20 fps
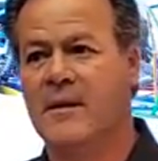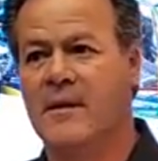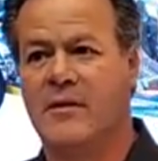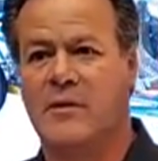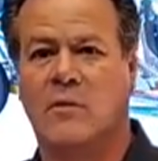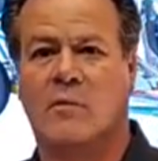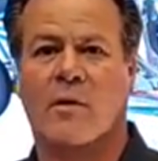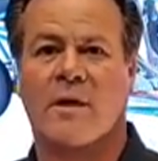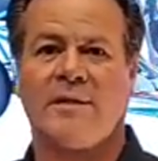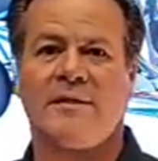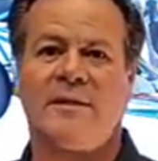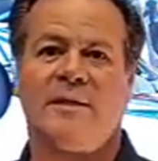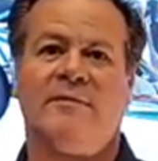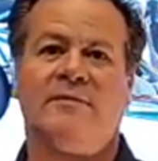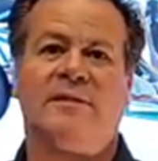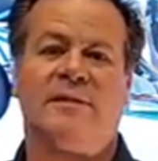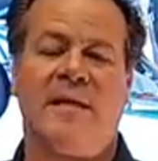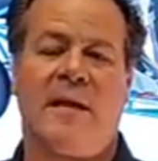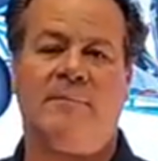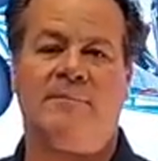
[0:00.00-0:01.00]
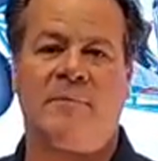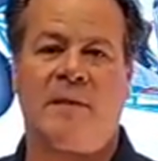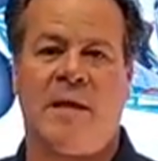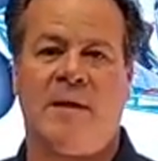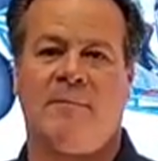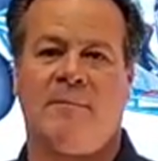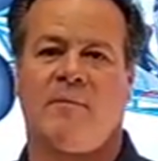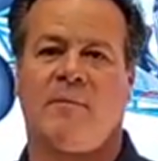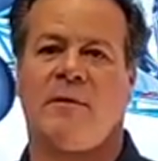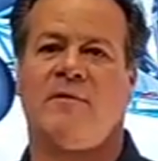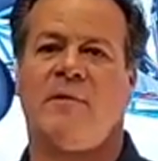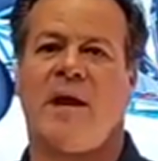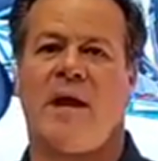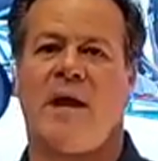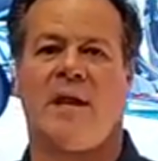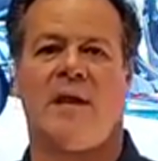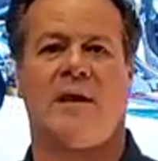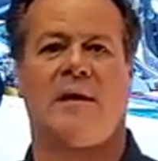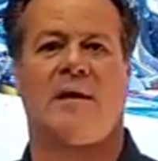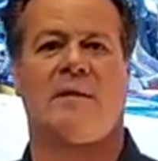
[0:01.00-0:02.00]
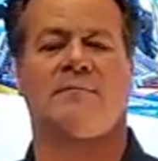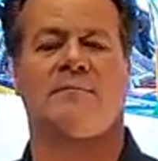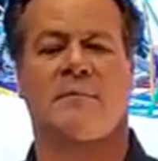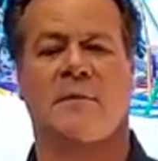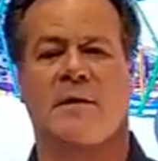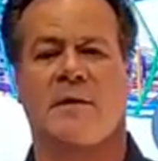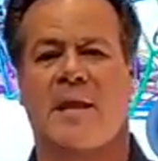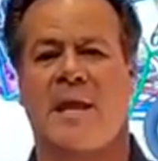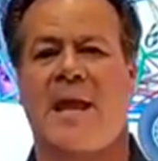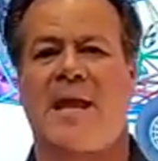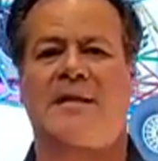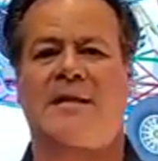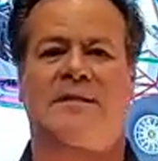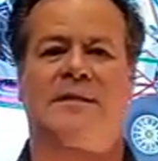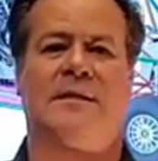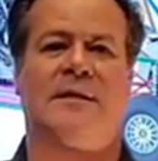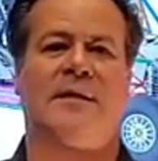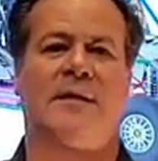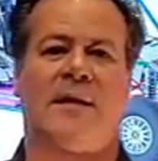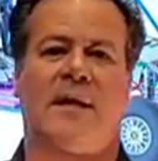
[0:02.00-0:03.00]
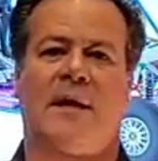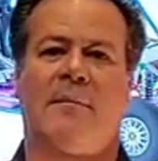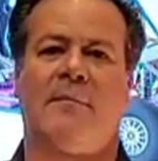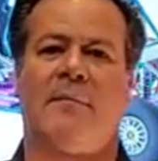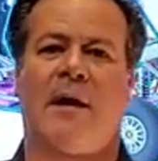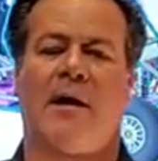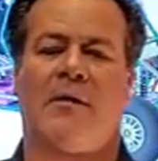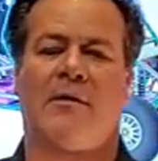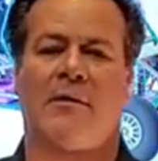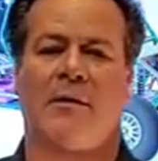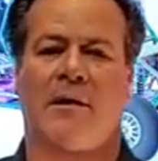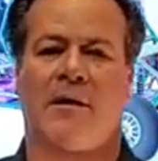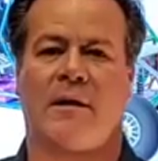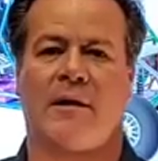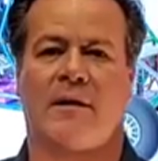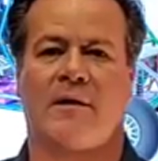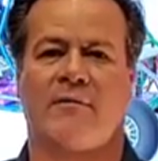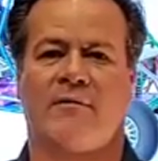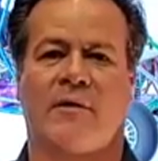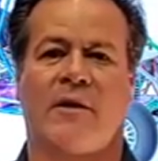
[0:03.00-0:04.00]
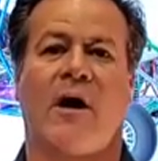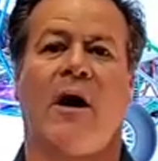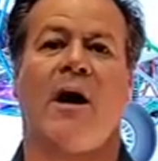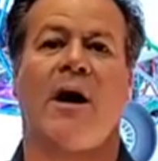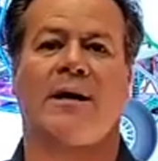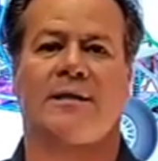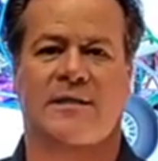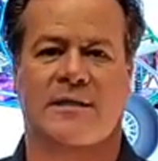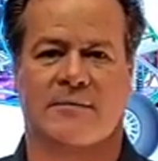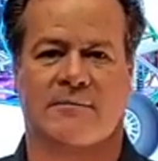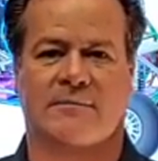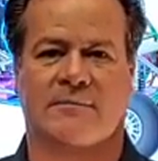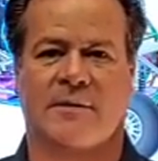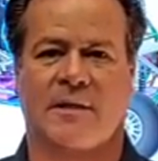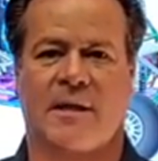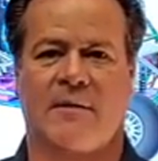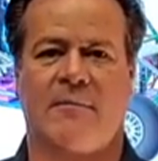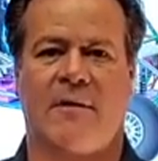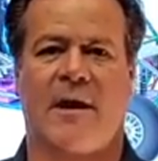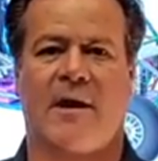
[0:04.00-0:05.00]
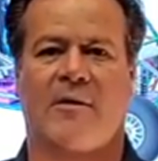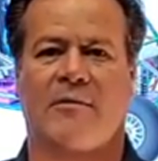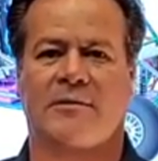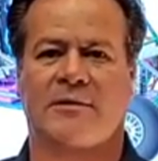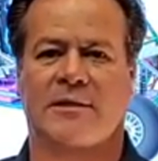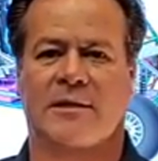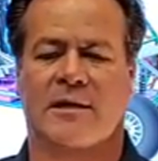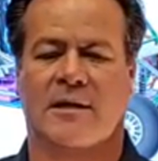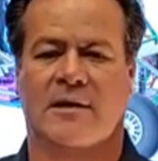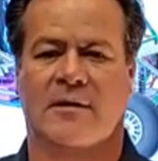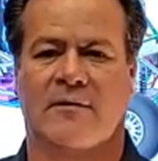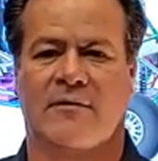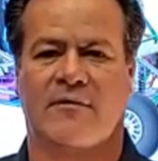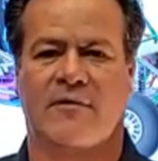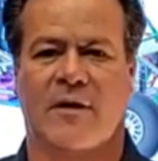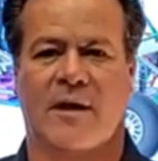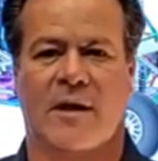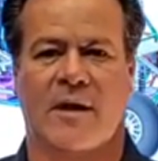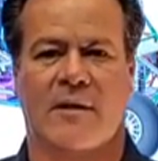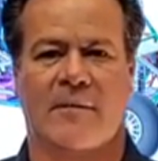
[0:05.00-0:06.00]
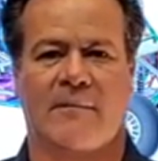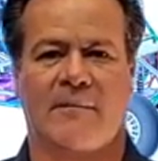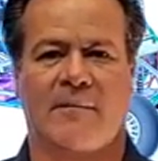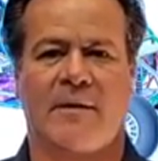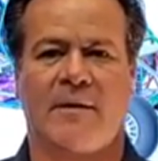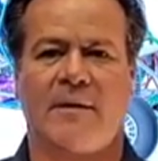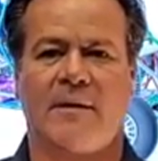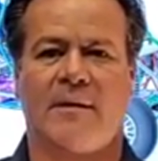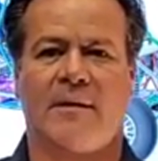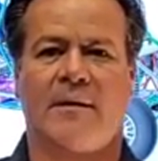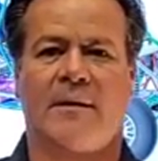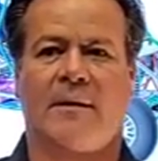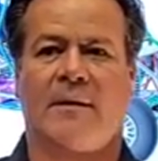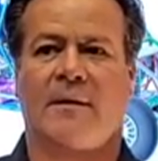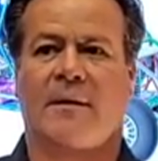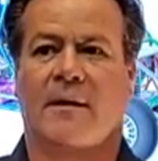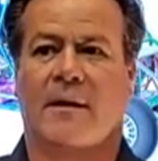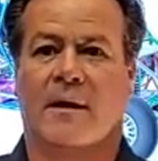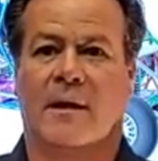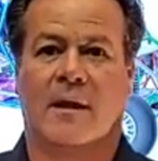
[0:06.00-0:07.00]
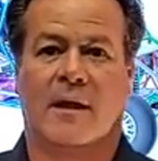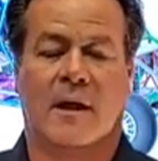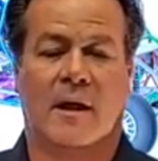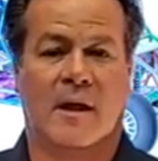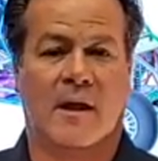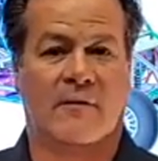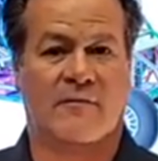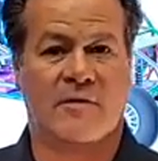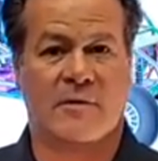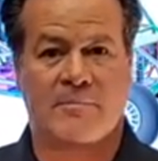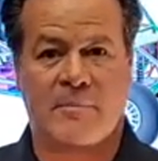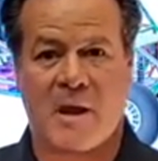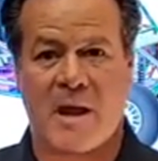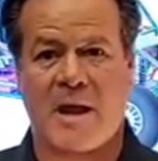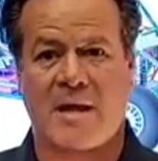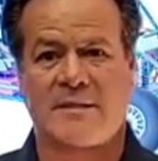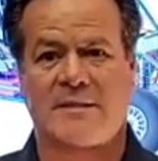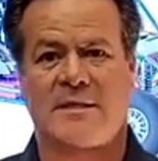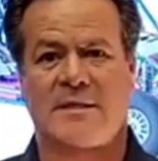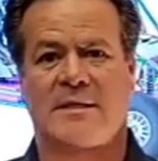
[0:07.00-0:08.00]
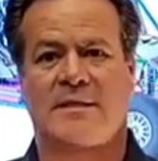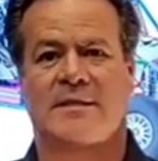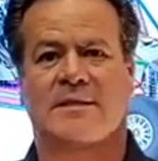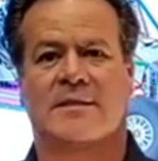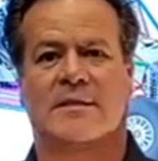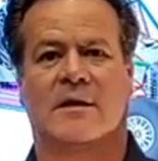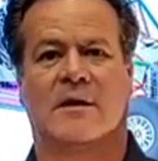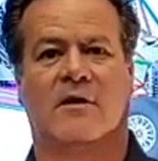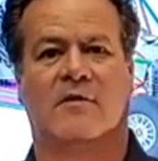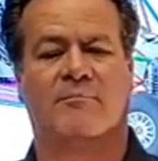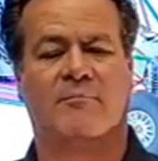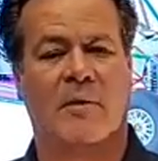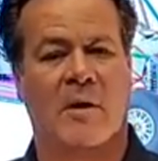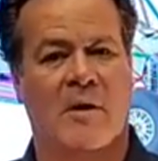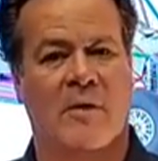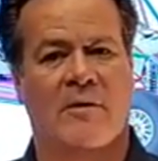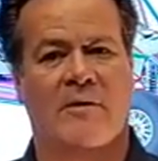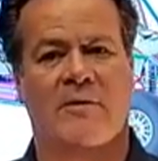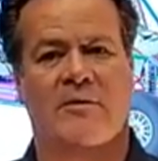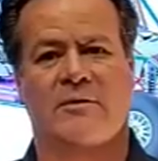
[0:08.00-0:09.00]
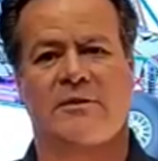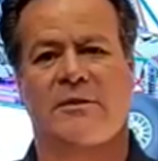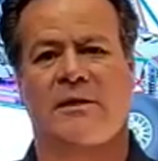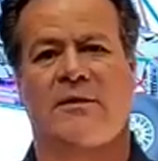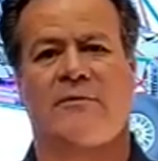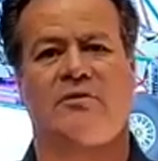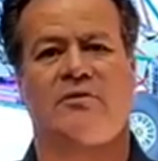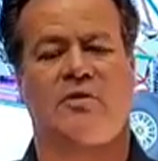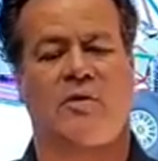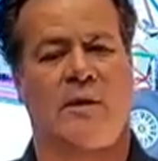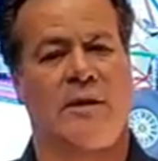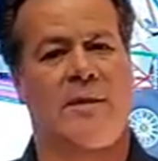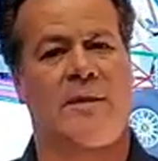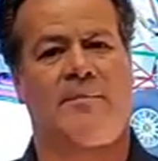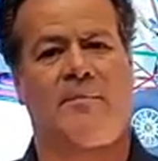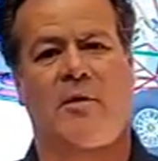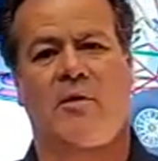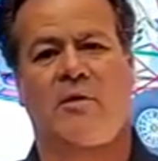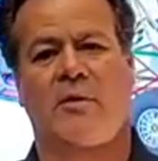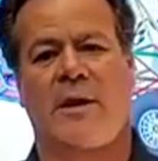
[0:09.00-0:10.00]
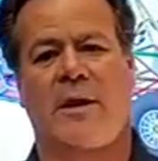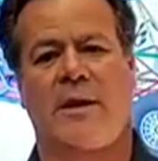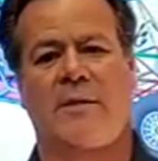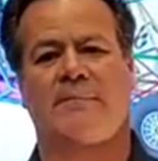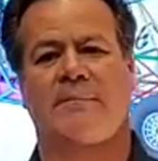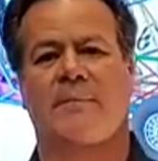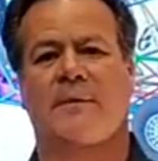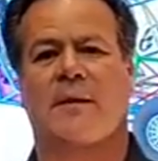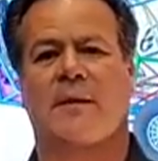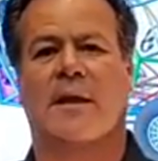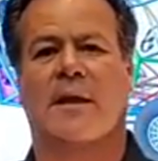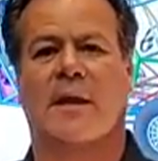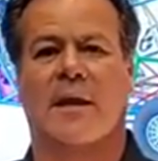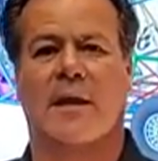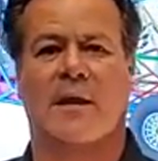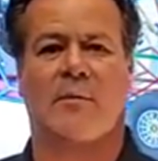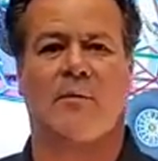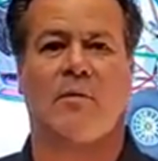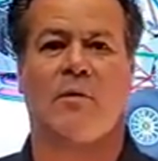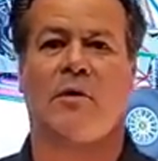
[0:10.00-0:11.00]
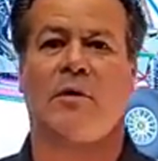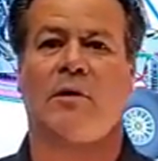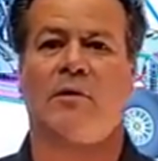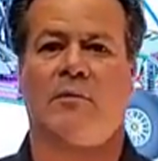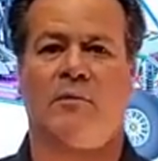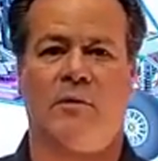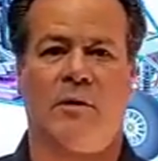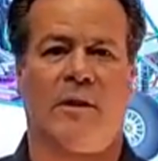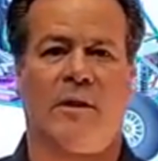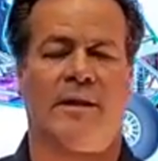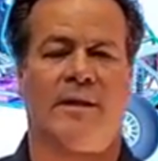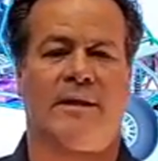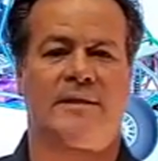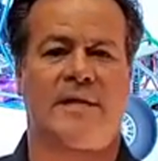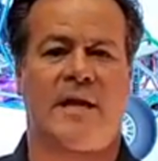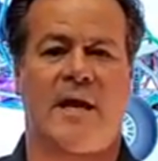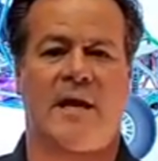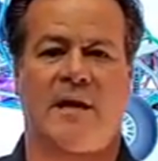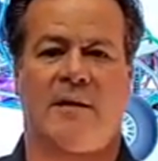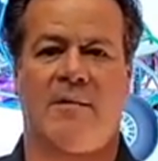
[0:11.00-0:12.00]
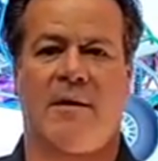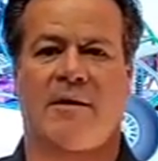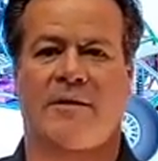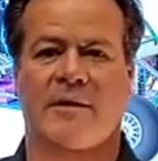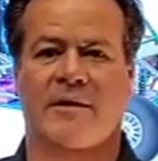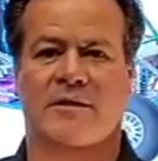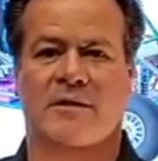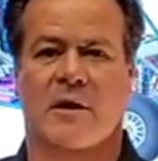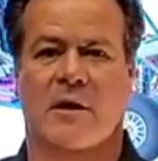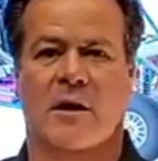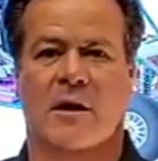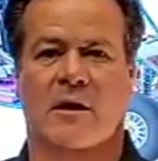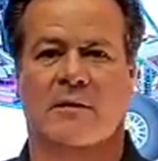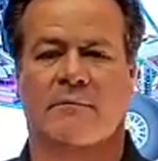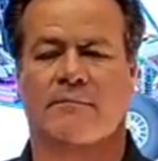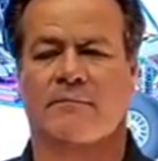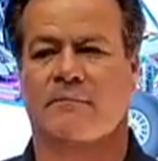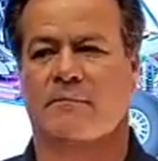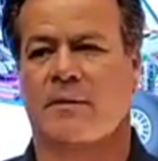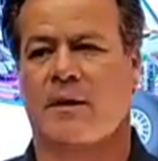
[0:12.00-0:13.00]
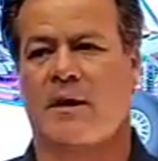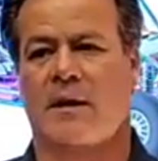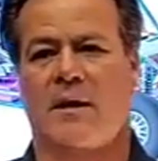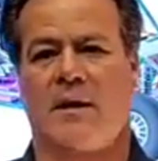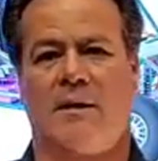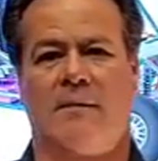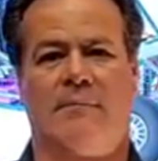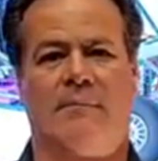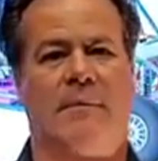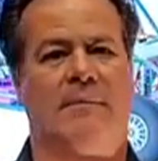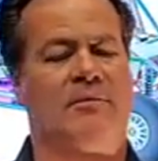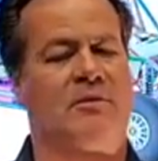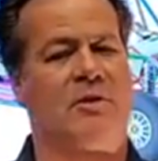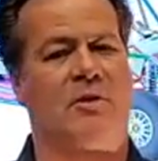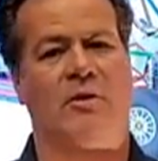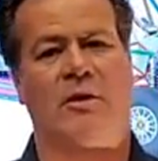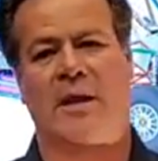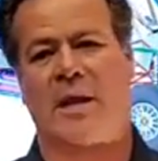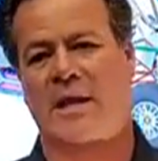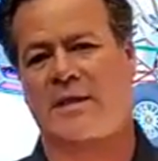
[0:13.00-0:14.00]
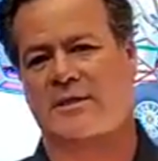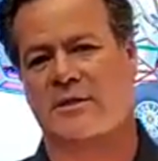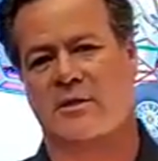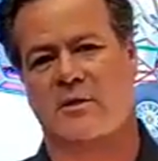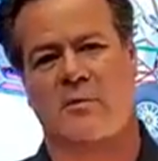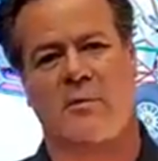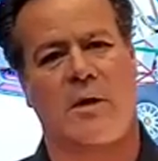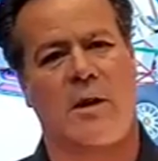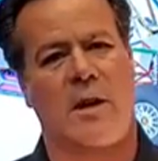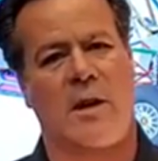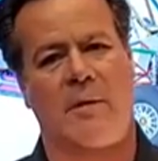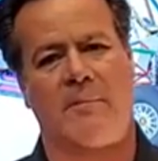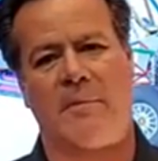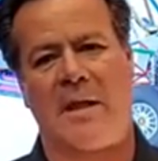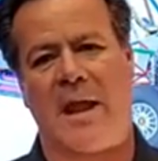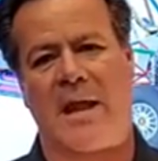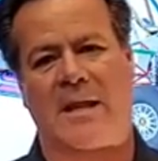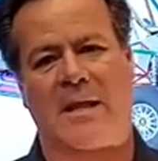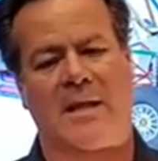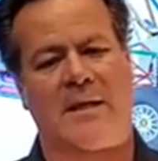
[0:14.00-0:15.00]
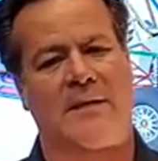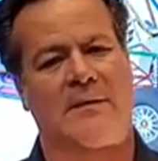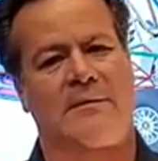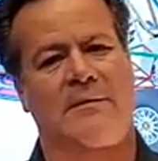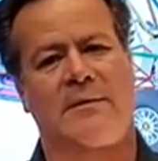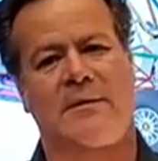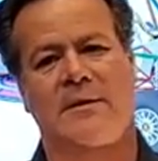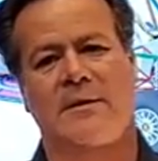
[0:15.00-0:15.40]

the ones that have stepped up, we've had an excellent amount of, an awesome amount of deposits, of partners that have joined the program, and we're really excited about this car. I'm sure you guys are aware, back in